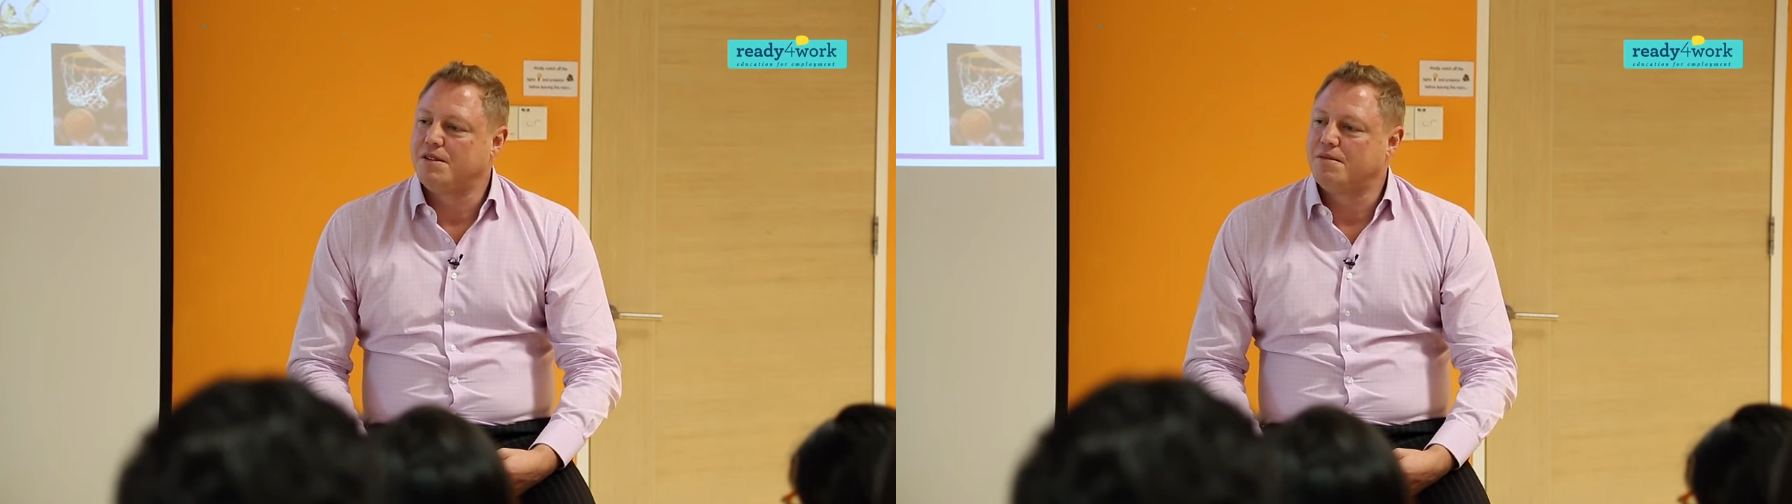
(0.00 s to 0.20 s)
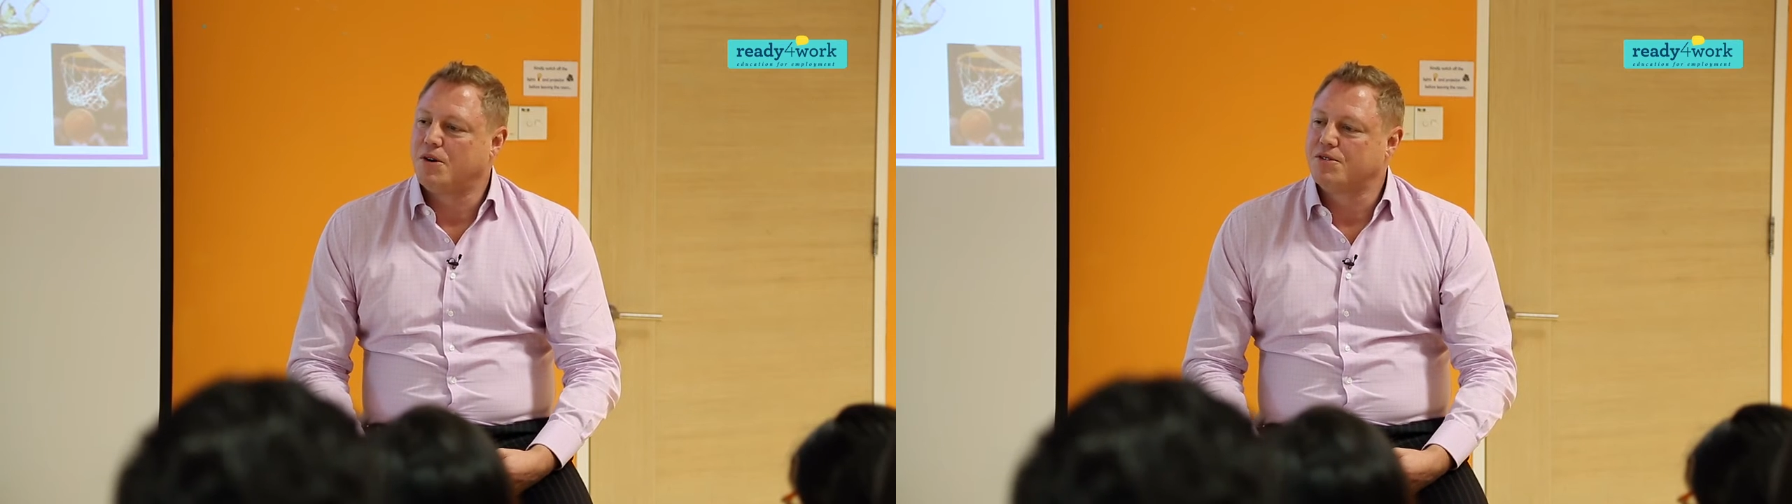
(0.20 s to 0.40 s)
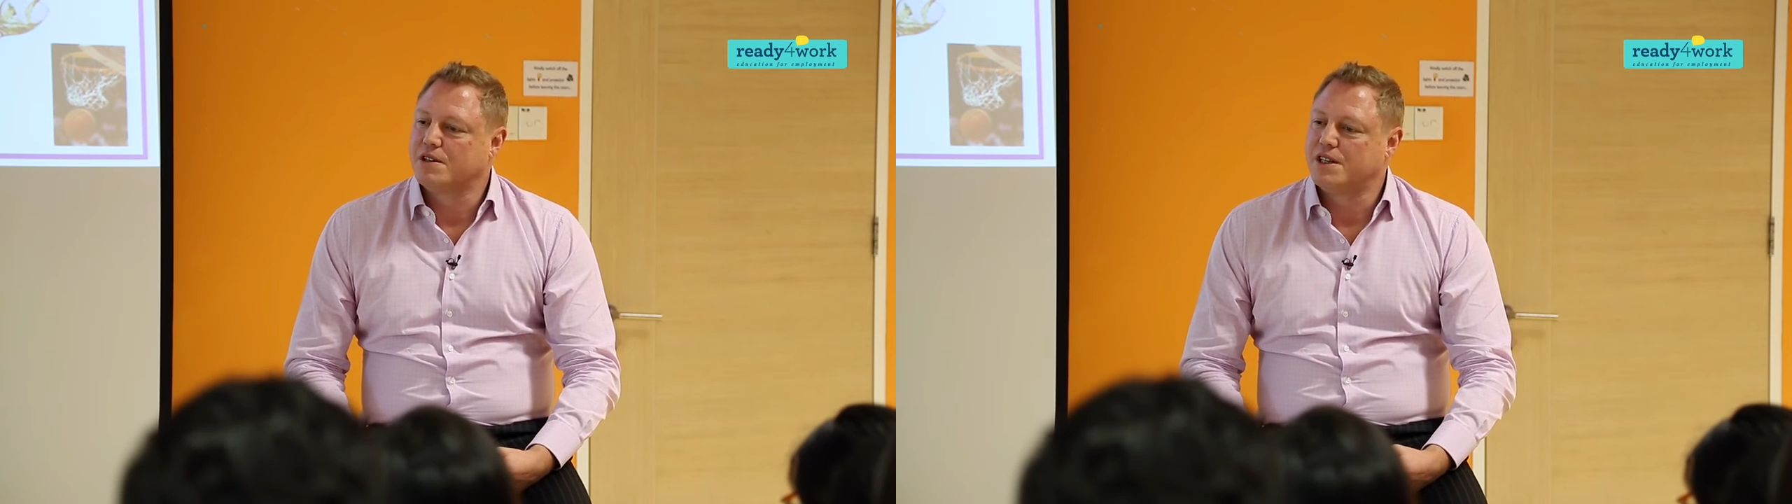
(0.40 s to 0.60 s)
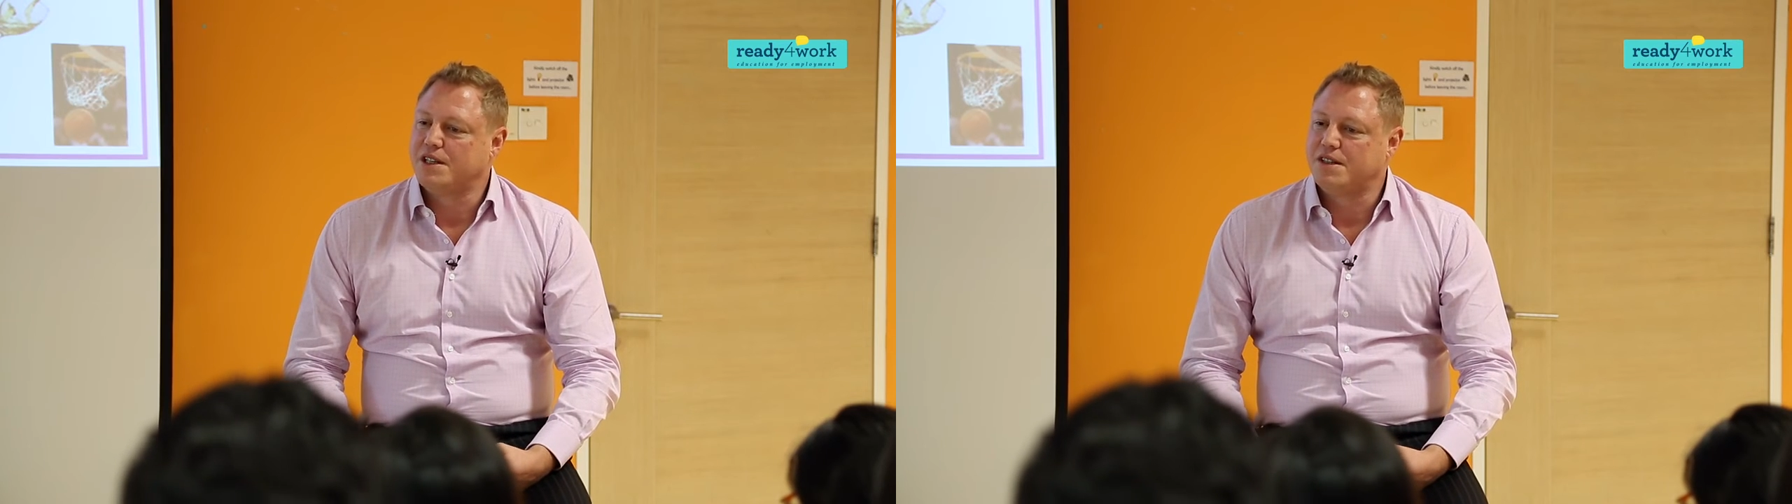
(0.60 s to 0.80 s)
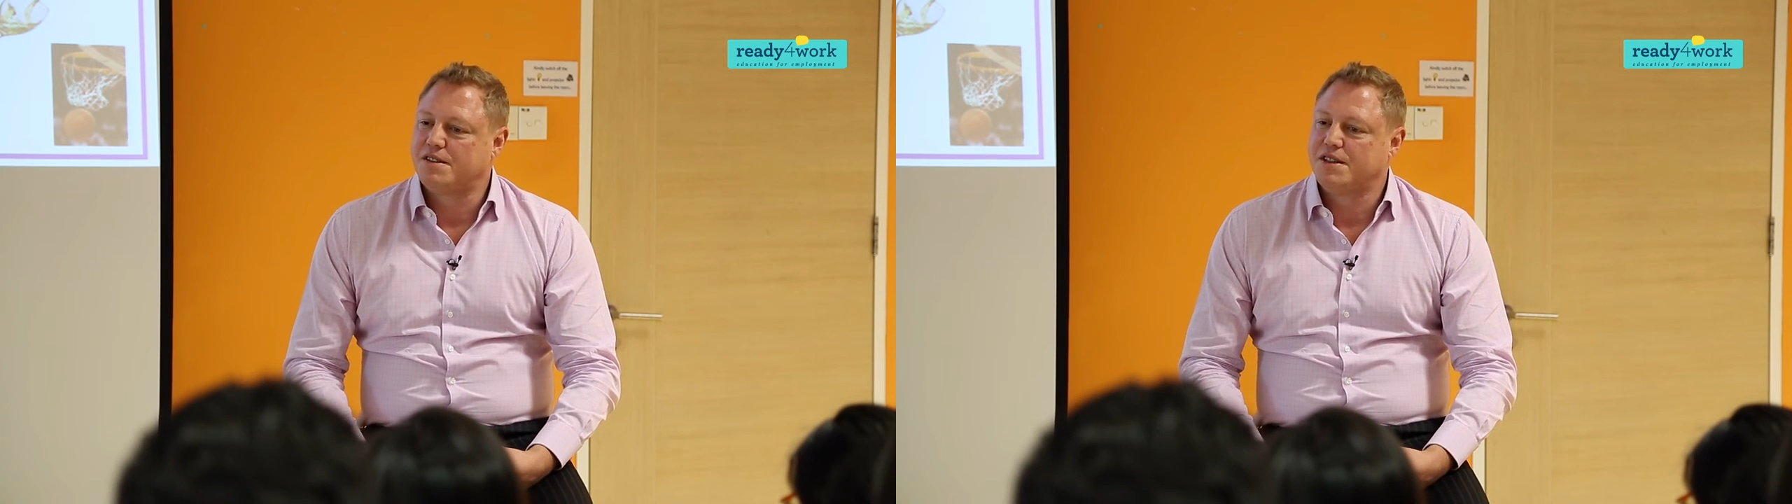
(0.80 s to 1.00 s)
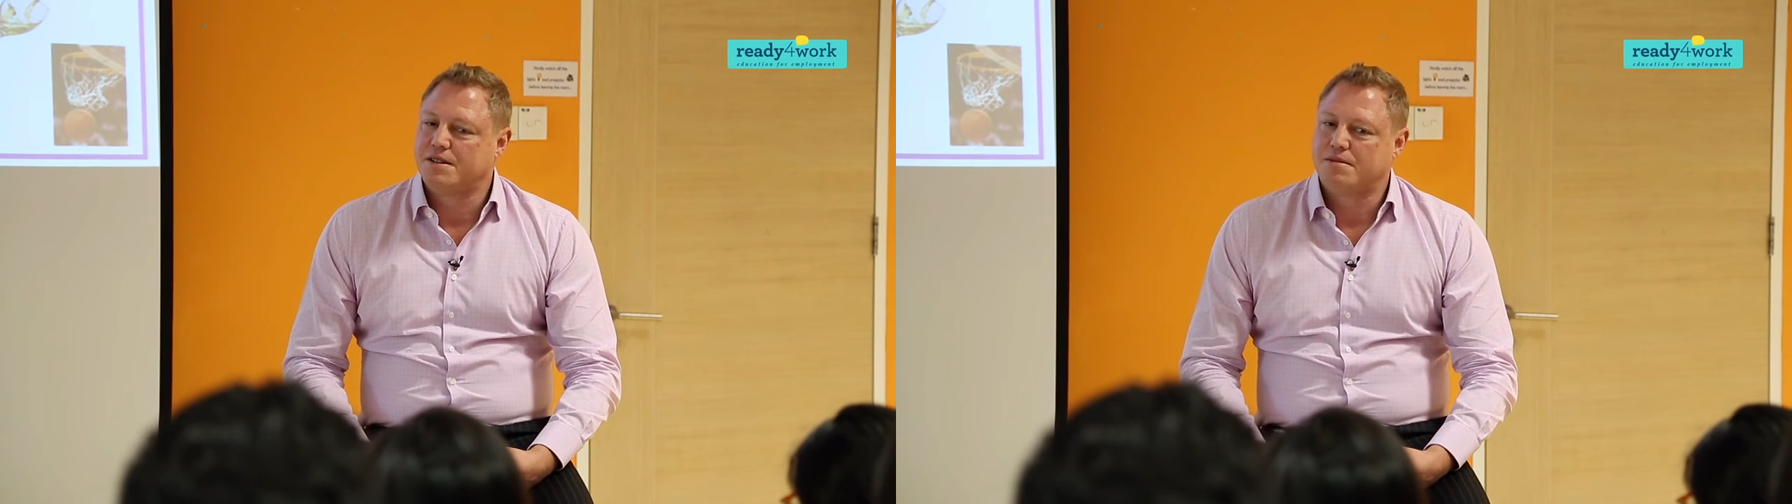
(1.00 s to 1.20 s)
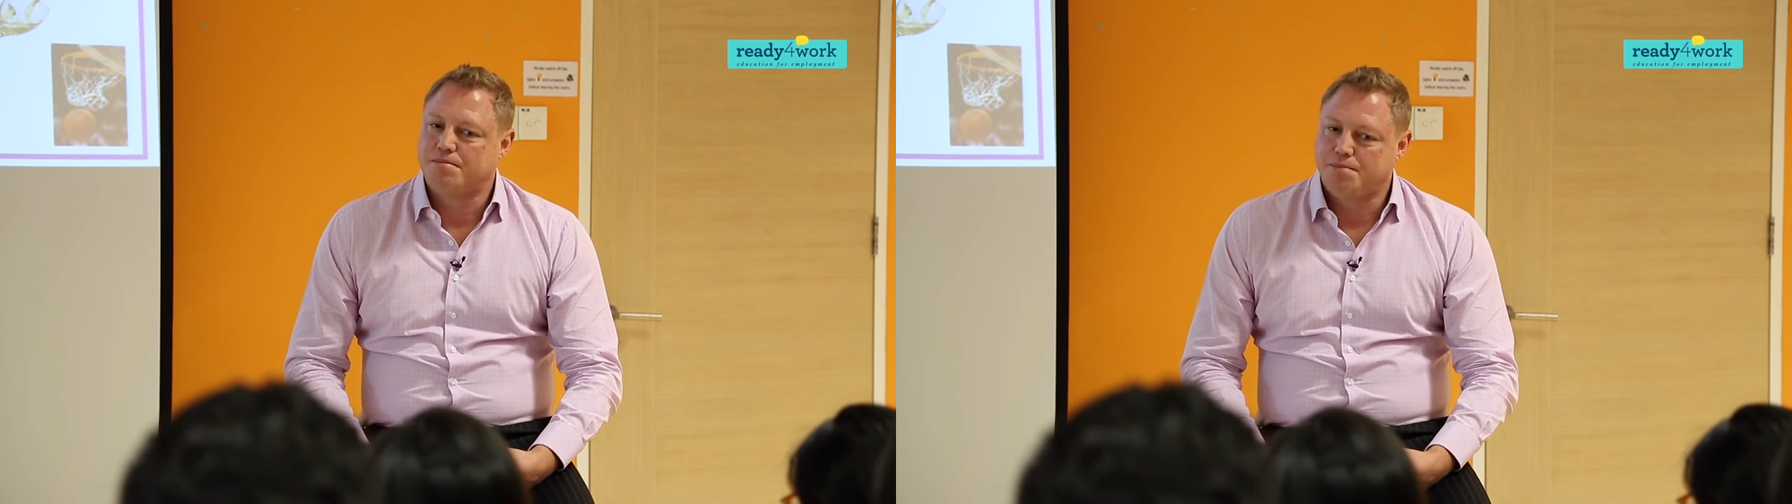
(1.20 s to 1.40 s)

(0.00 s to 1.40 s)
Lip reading: in Mondelez that